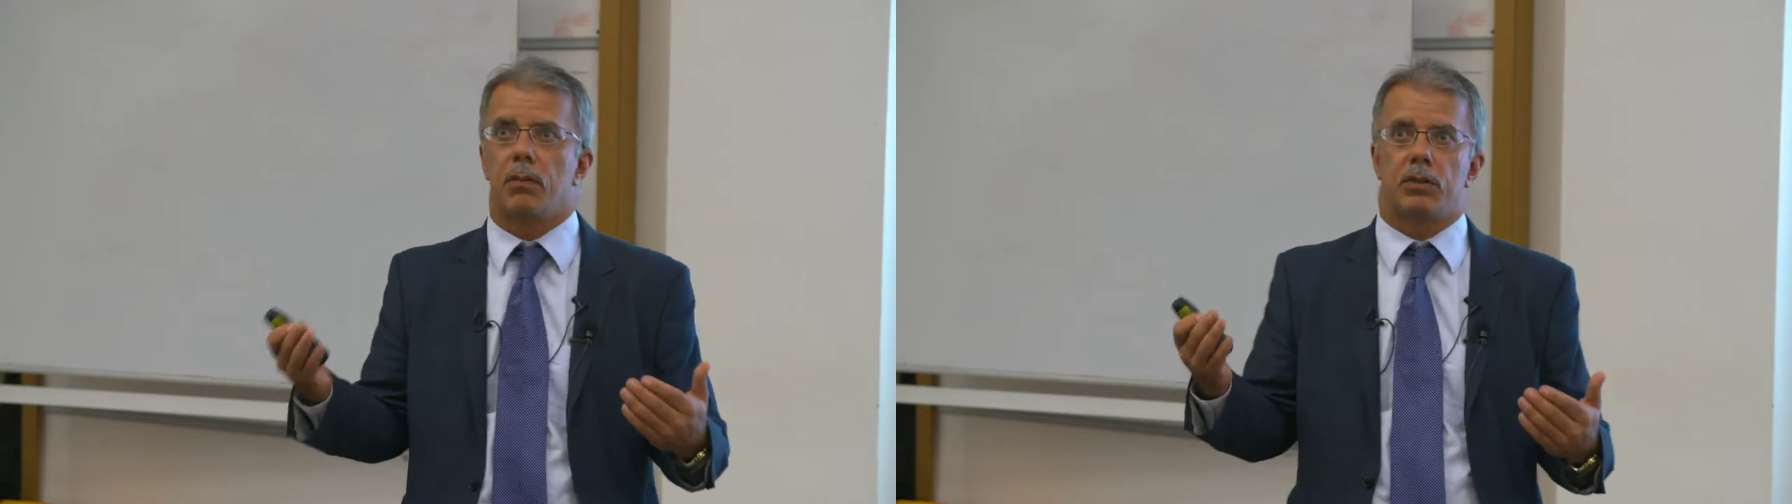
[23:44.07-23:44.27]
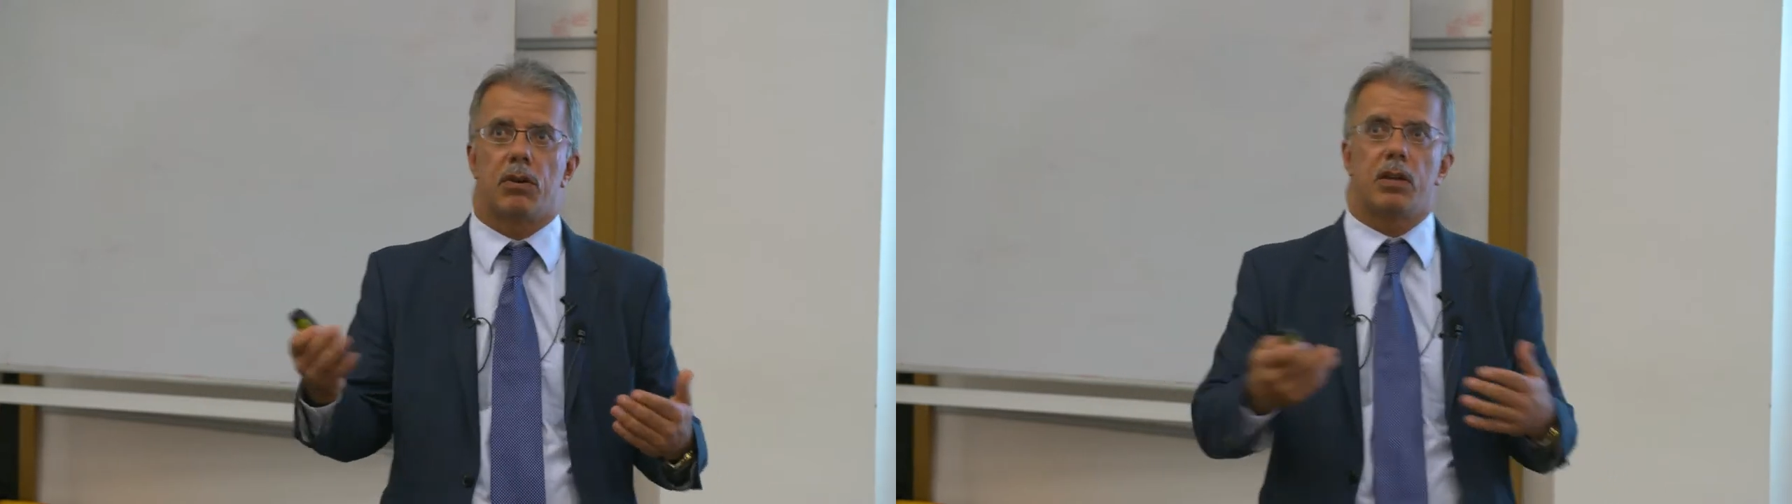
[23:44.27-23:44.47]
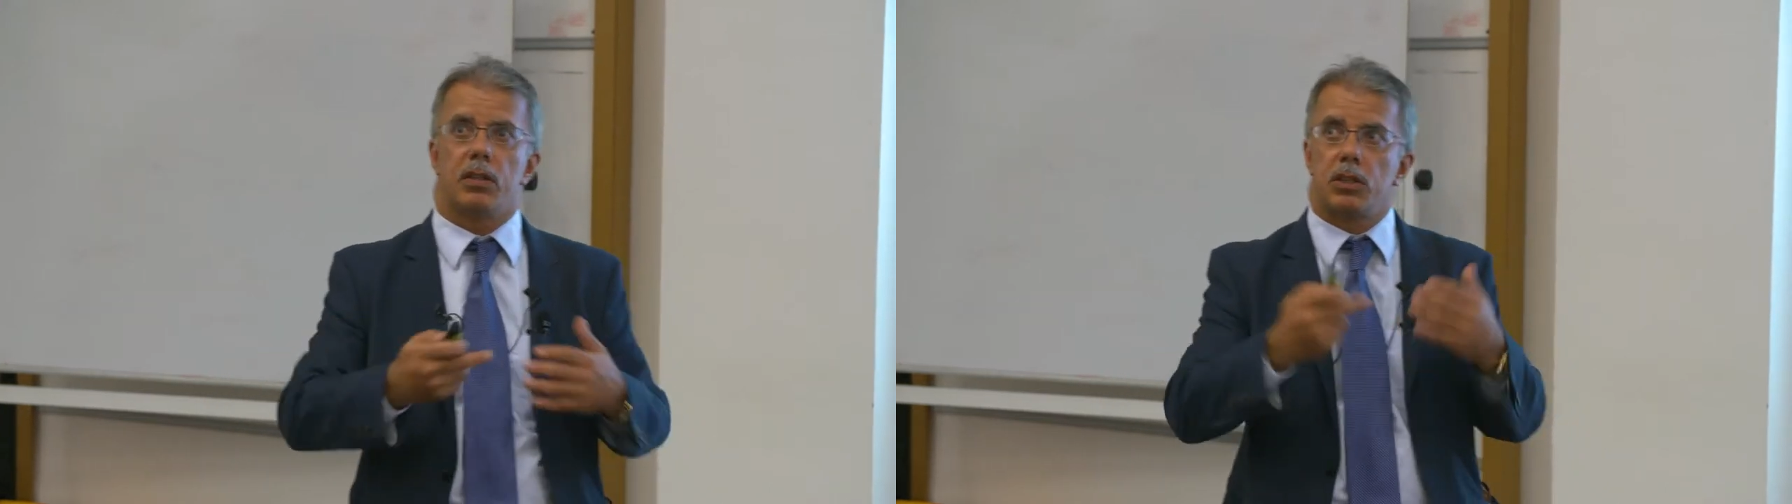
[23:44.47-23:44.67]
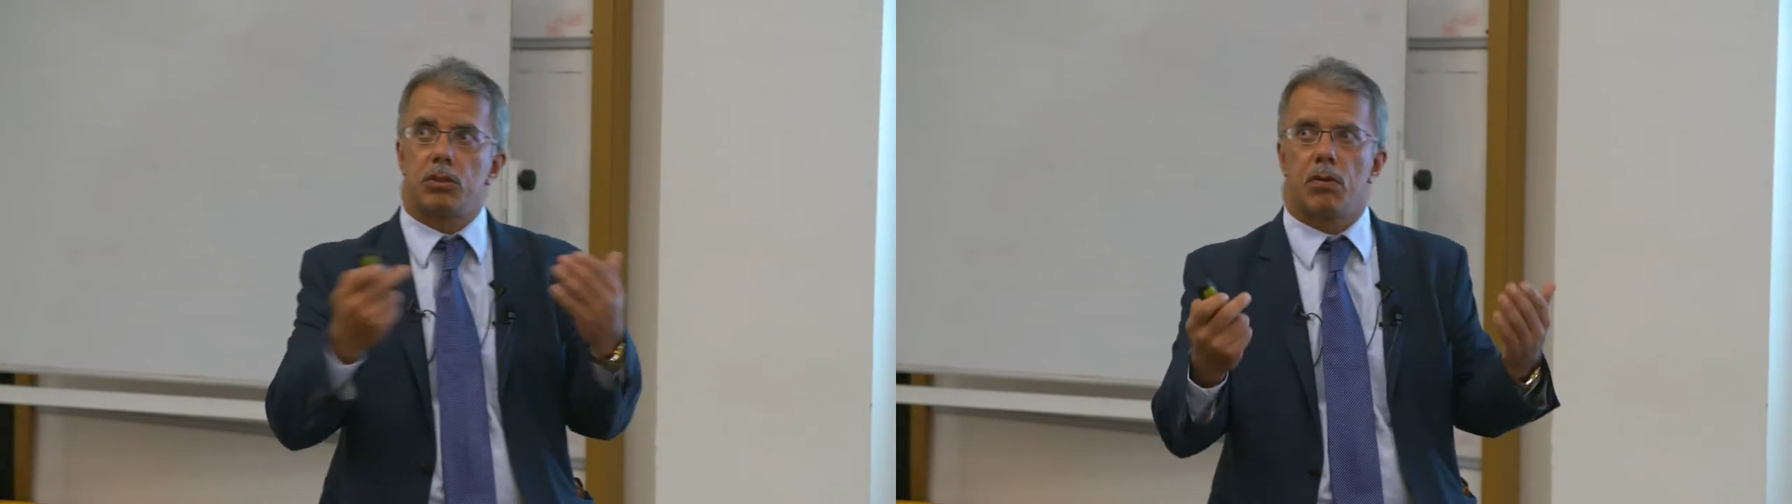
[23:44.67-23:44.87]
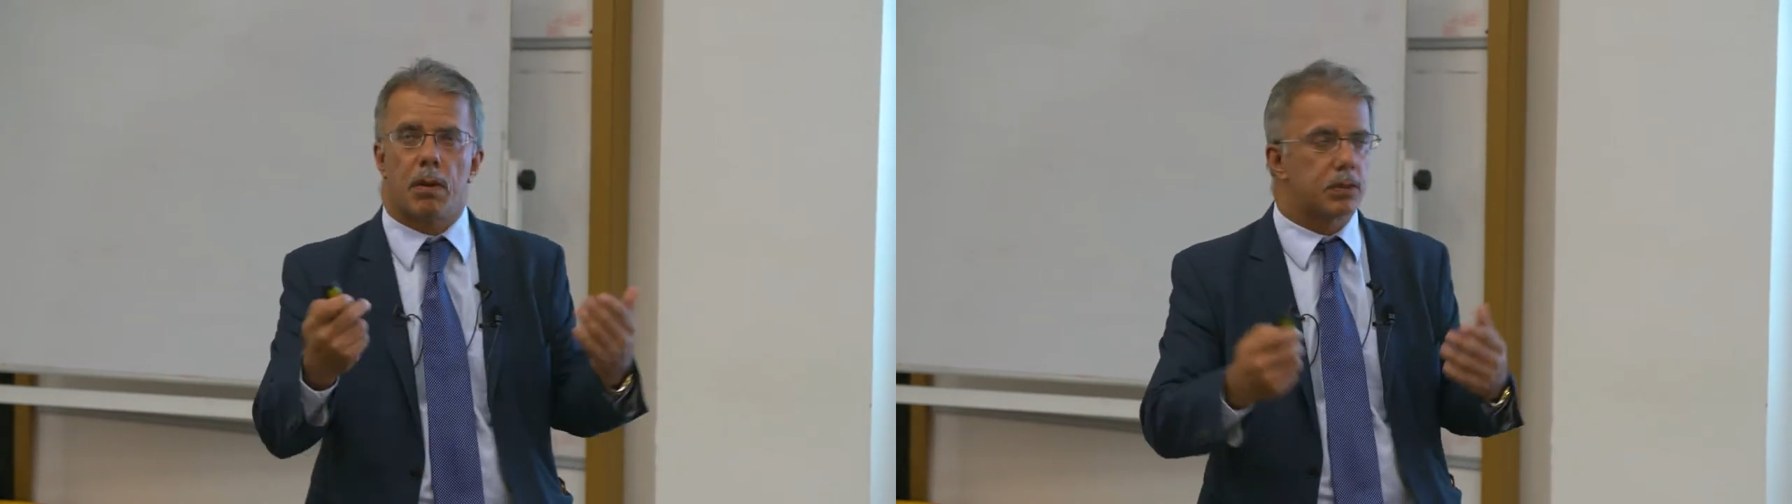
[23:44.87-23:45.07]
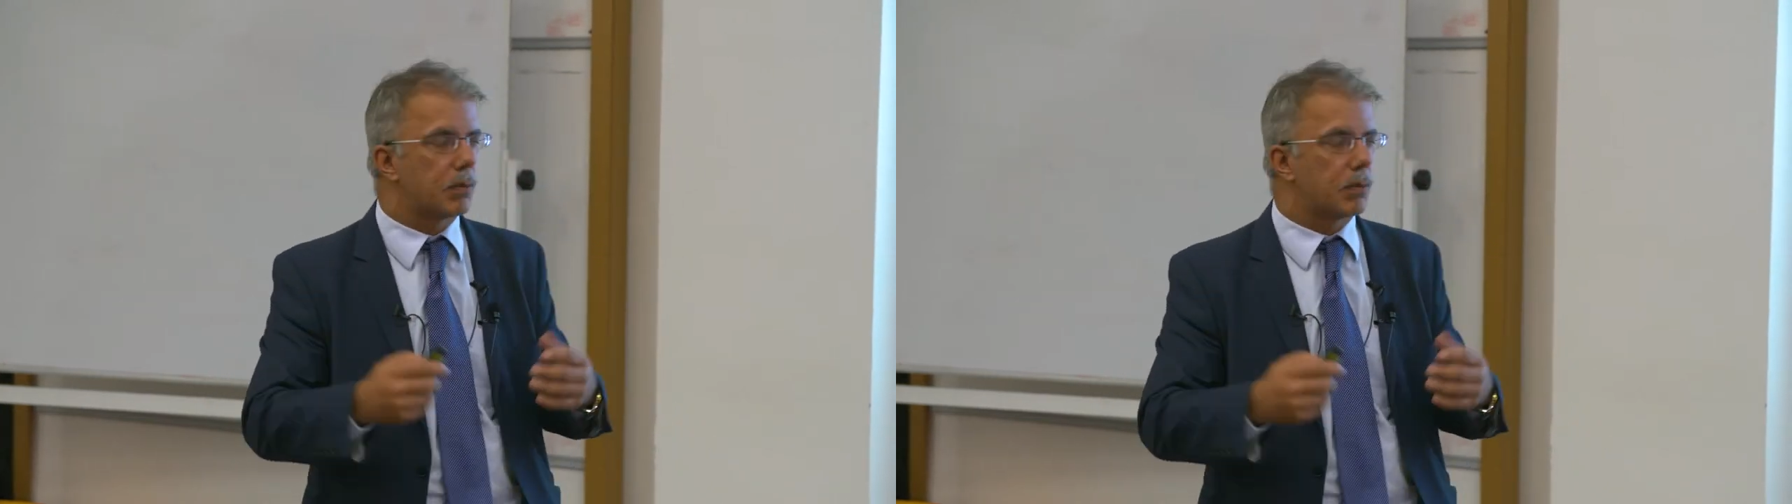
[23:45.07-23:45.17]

we're trying to disrupt